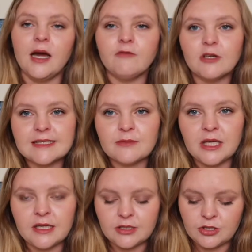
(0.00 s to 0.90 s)
I've got some
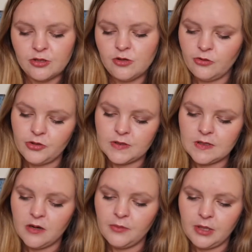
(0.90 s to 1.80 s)
here to show you close
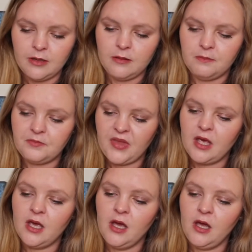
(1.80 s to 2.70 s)
up.
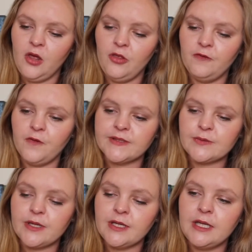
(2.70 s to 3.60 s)
The first
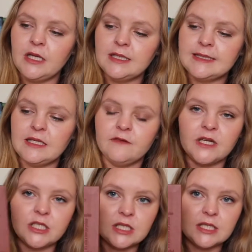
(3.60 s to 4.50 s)
one is The
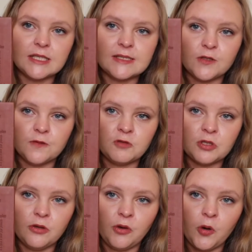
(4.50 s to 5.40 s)
Adventures of
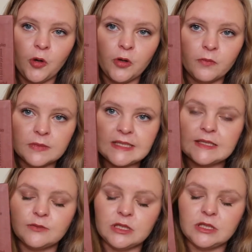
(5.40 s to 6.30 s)
Sherlock Holmes,
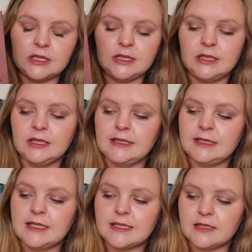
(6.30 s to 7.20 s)
which is
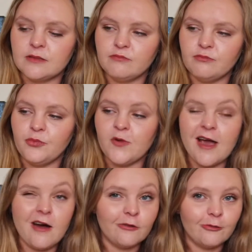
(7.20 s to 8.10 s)
this
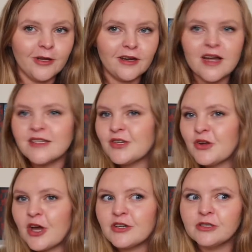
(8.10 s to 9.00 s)
brown one. I don't
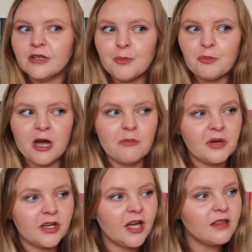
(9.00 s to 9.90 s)
know, I don't like brown,
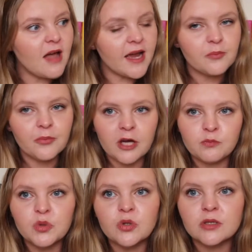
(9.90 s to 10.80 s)
but I like
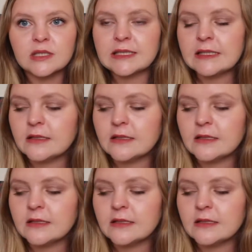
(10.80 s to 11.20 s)
brown books.